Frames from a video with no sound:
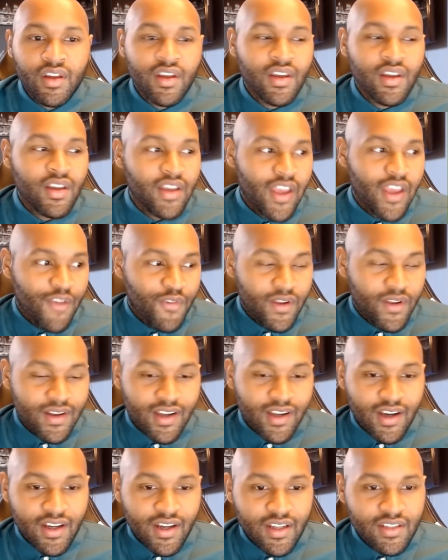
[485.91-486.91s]
If it
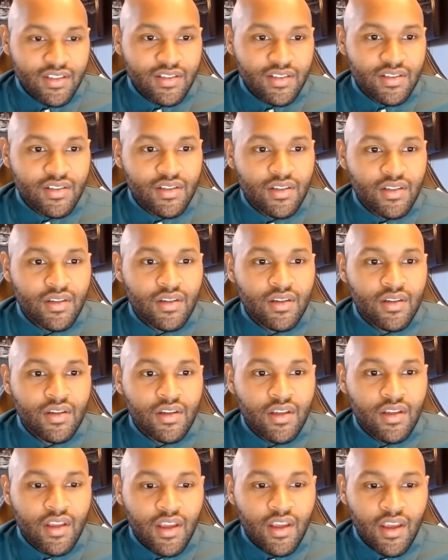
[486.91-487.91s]
does,
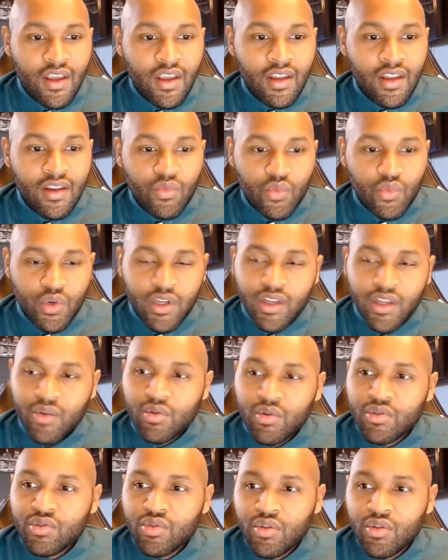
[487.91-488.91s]
n would equal true.